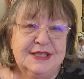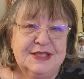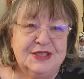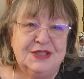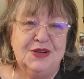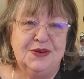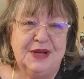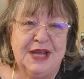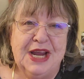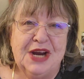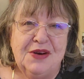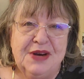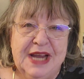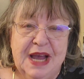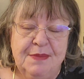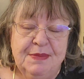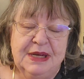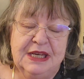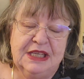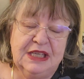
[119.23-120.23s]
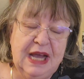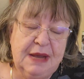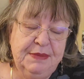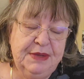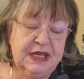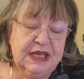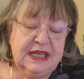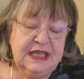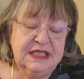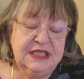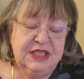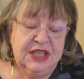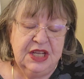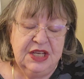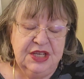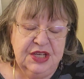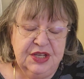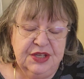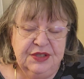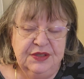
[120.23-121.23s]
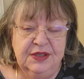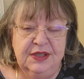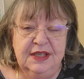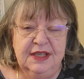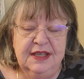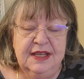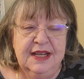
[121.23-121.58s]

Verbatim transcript: So Carrie, I'm gonna I'm gonna continue